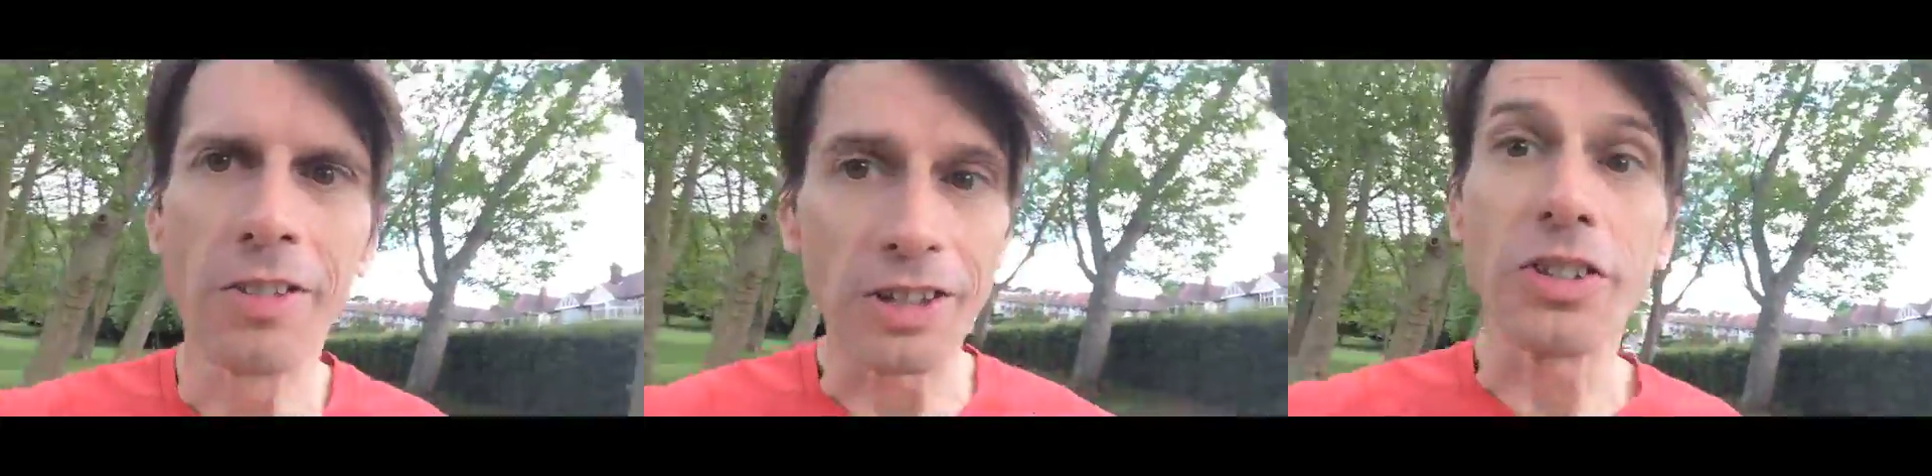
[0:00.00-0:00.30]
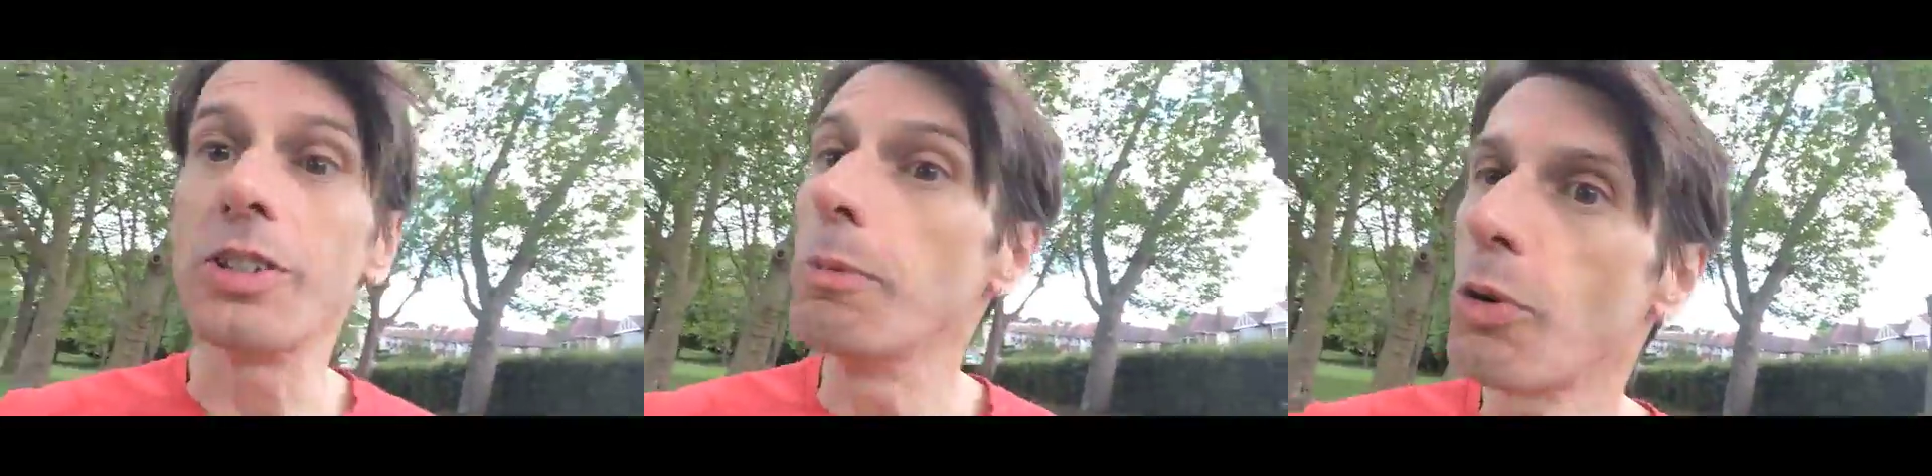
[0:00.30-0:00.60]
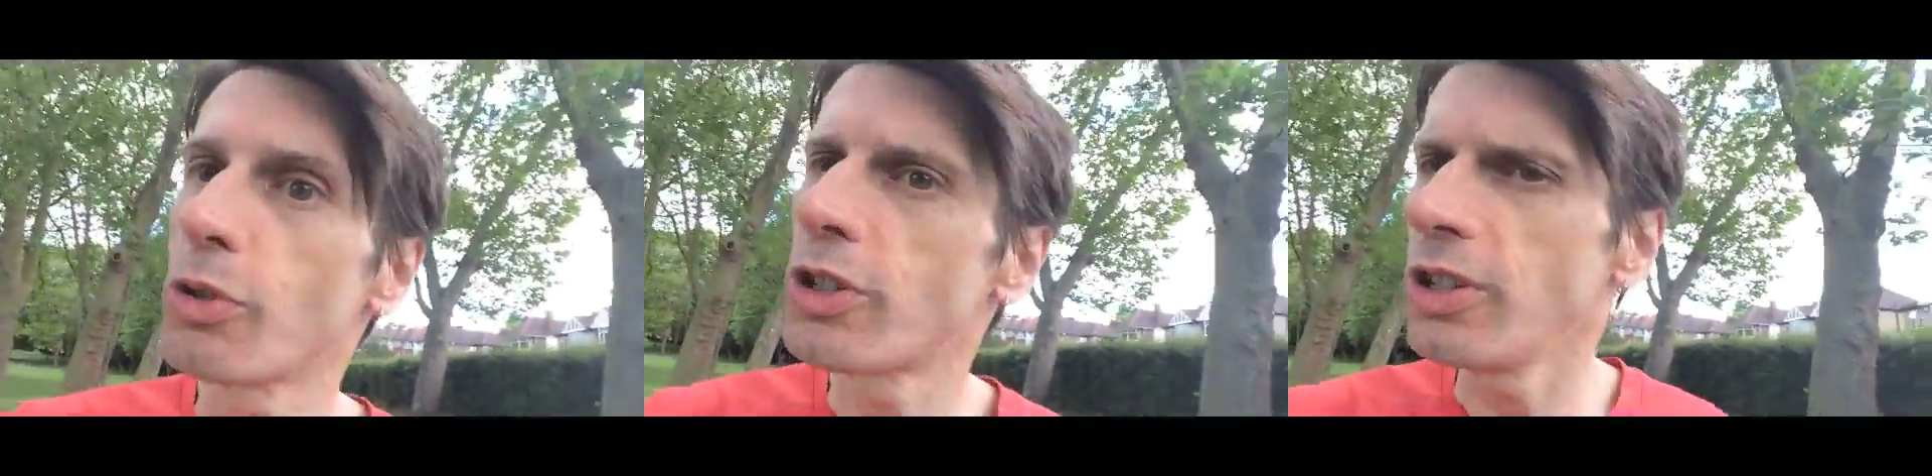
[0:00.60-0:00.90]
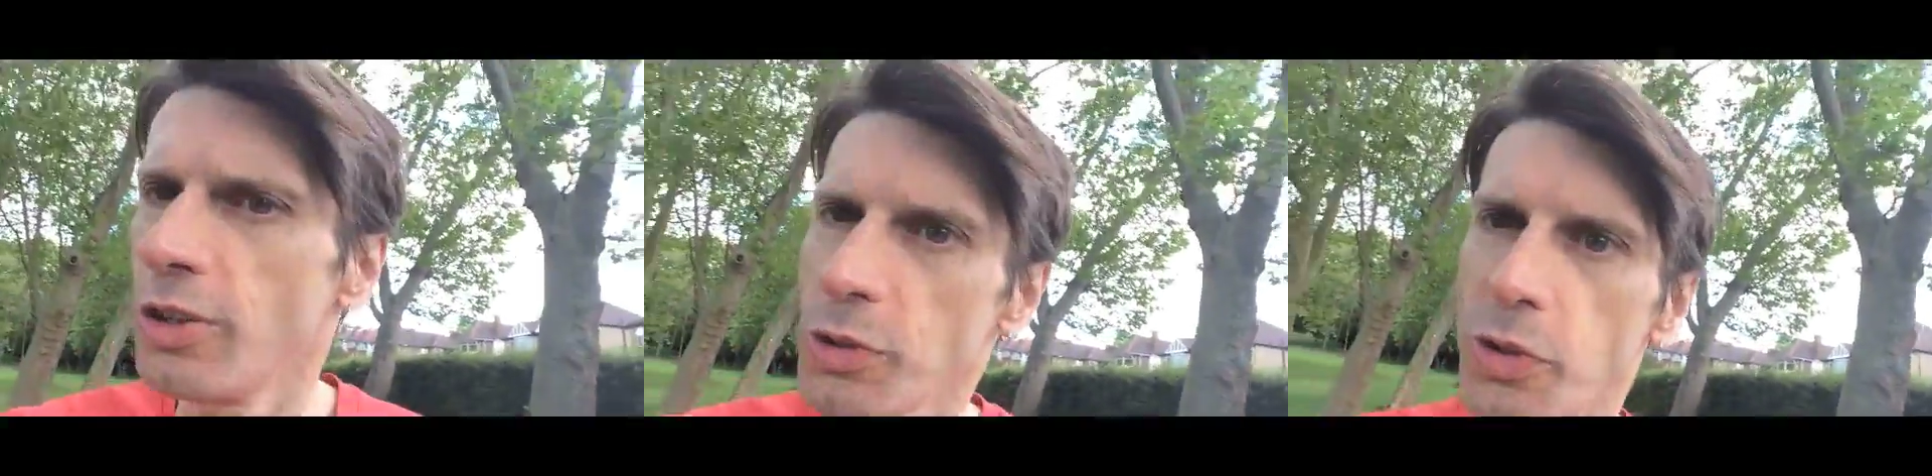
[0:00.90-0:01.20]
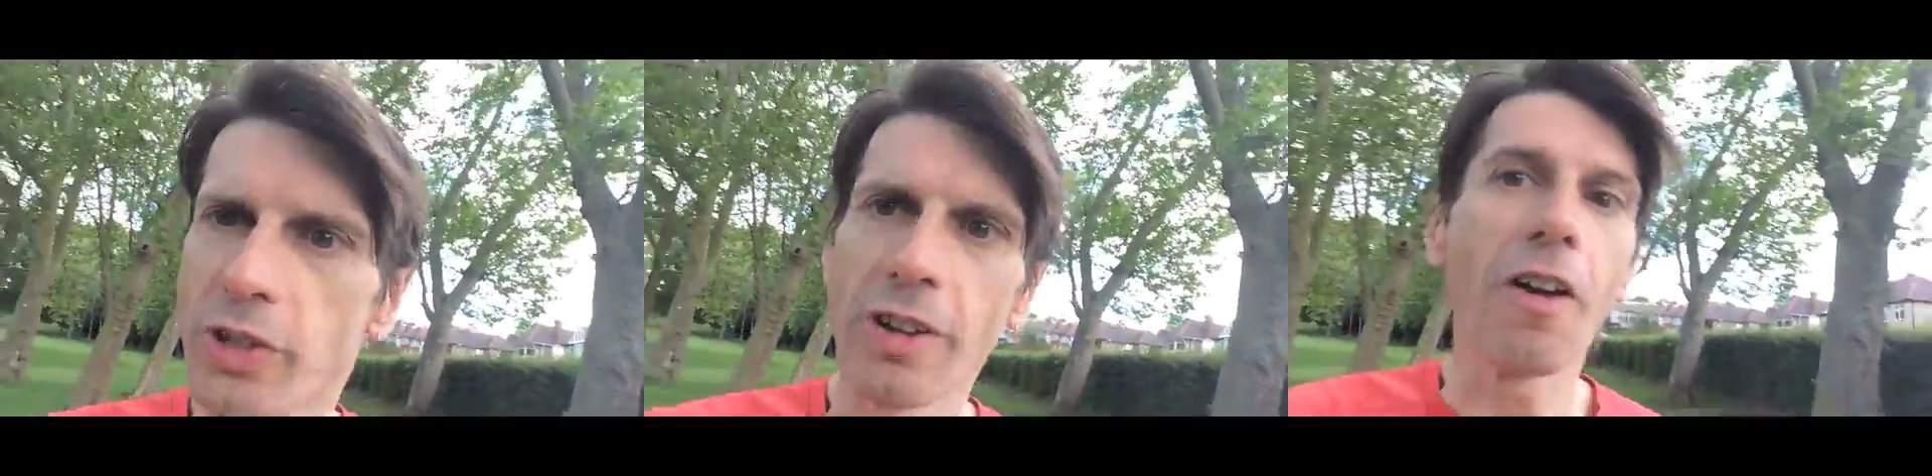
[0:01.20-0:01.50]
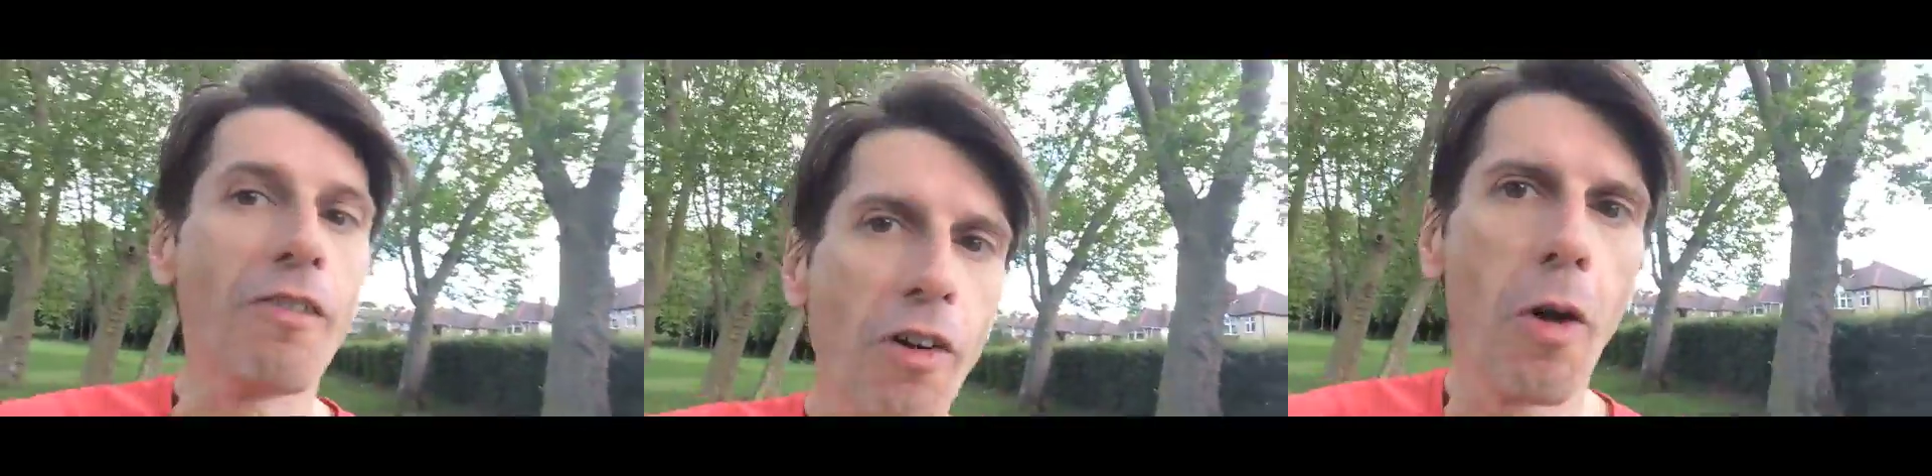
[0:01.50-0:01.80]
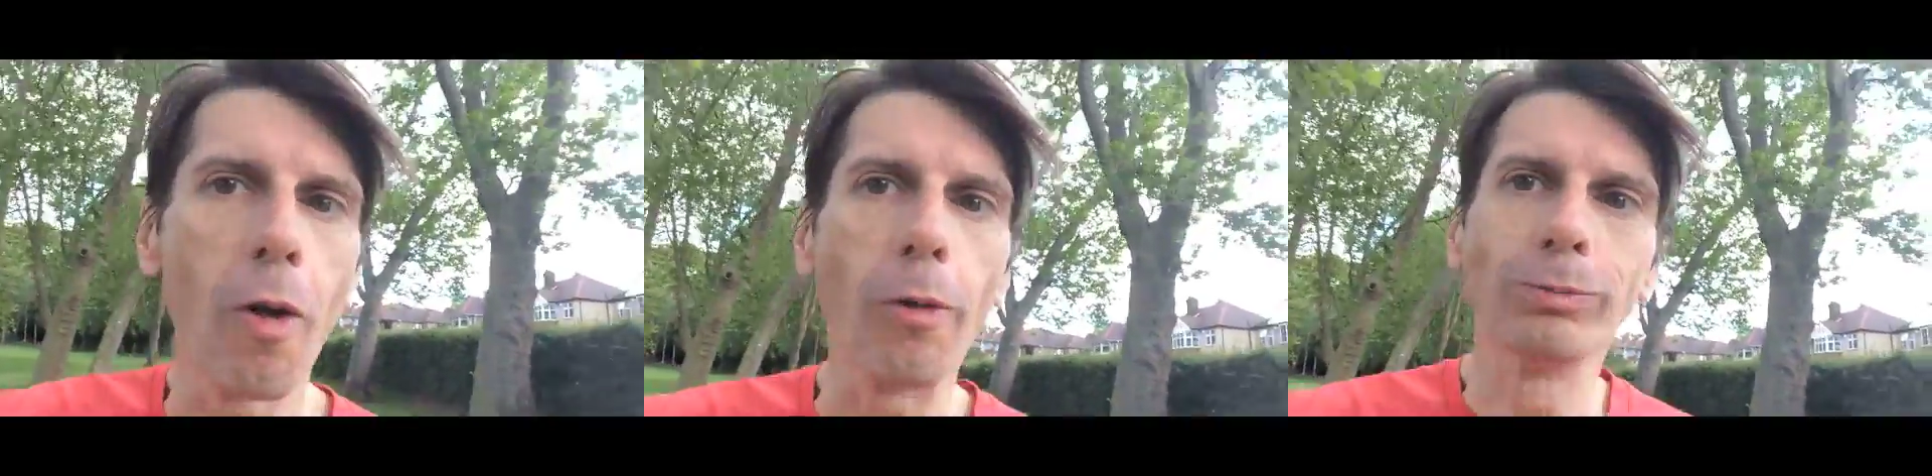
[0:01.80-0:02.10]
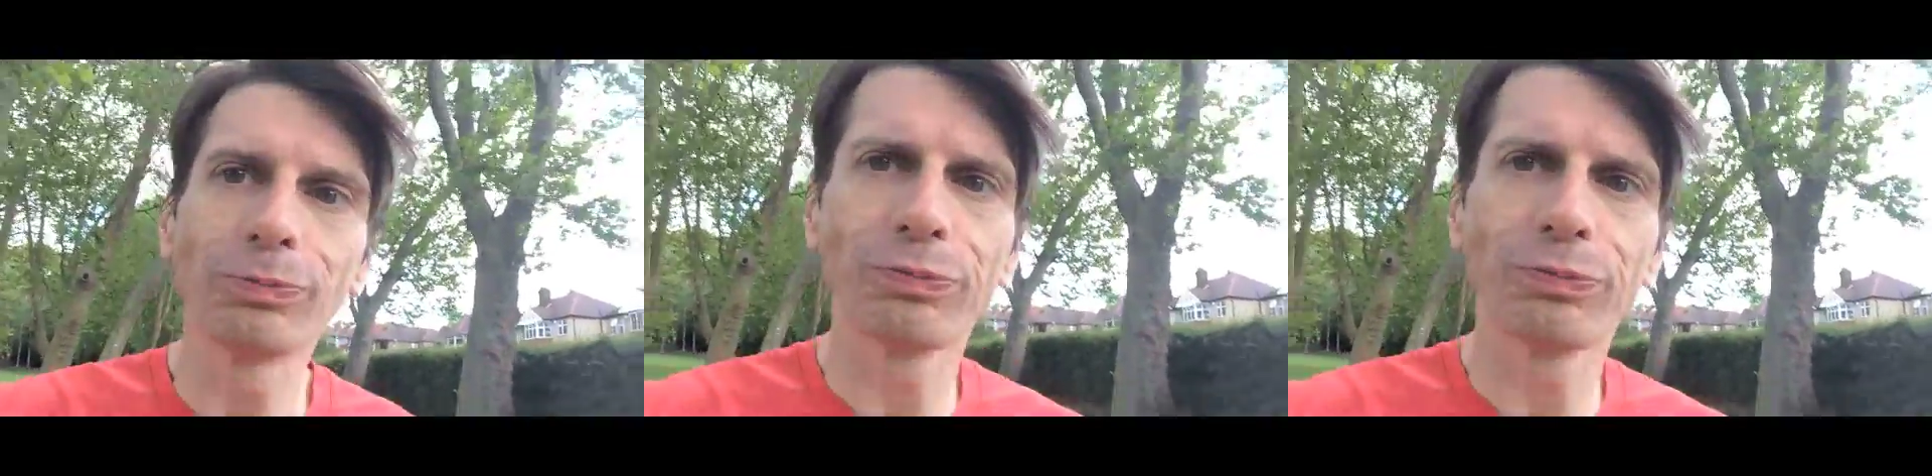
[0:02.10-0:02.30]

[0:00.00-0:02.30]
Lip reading: that's the most used of all.